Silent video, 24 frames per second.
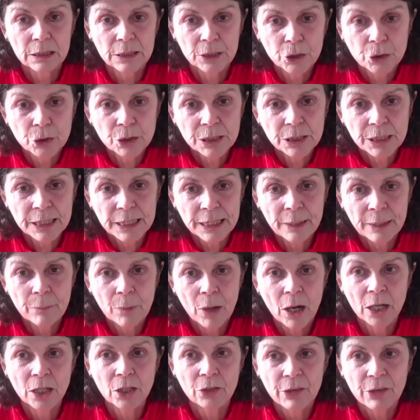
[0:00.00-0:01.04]
Lucy and
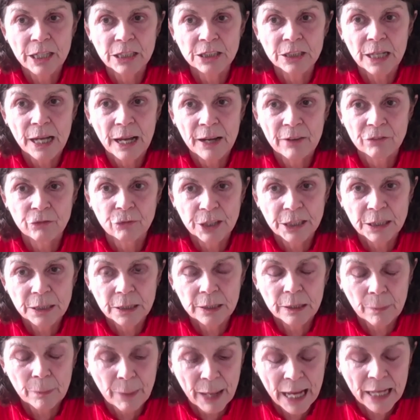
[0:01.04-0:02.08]
Margareta have
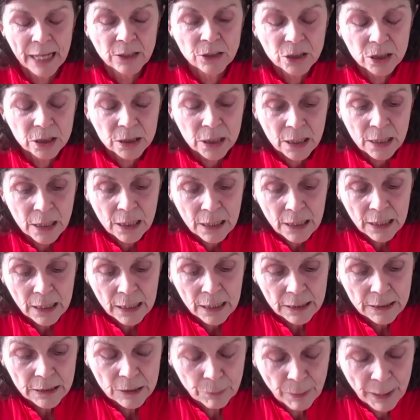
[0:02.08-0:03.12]
written about
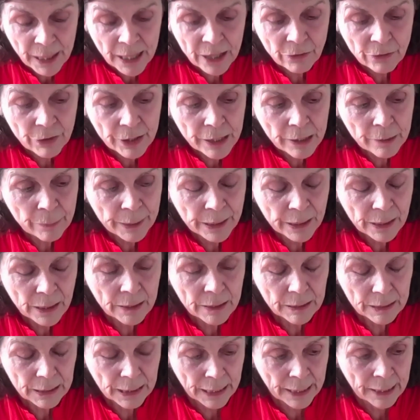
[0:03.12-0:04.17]
spare rib
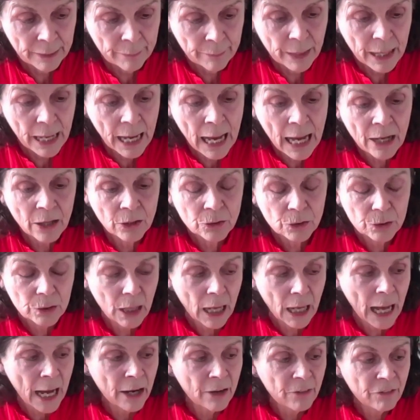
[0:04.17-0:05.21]
and
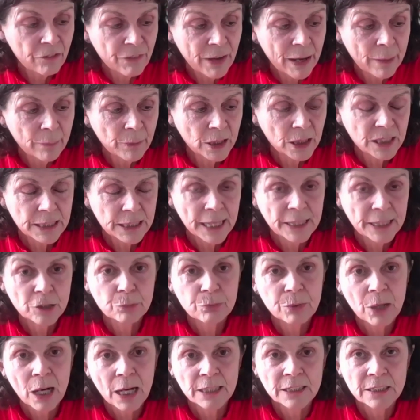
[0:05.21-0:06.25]
how feminist
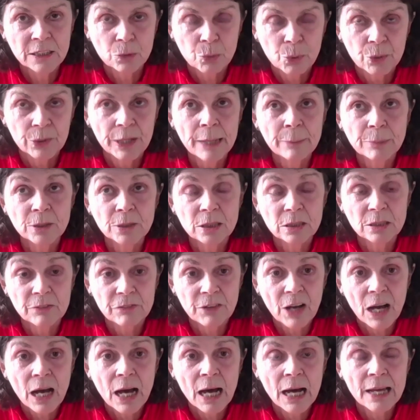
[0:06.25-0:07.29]
enterprises were able to
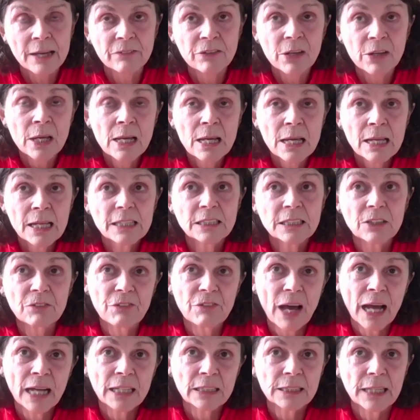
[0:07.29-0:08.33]
survive is the
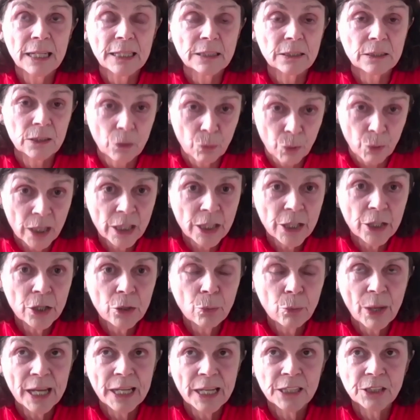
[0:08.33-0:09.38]
fact that there were low
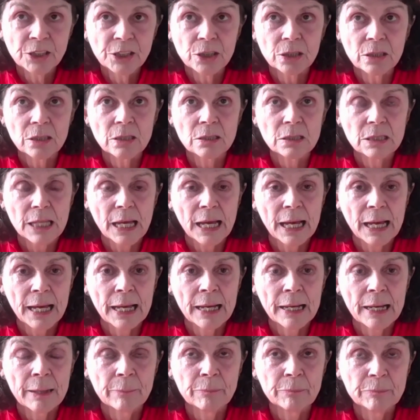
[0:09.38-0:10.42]
wages
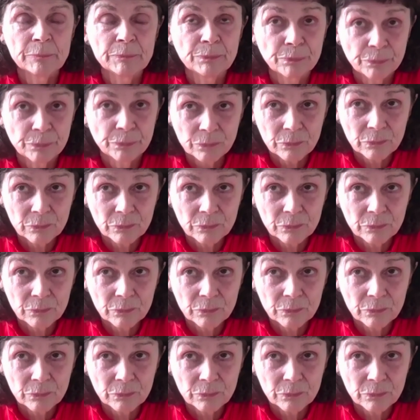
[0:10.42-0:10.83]
and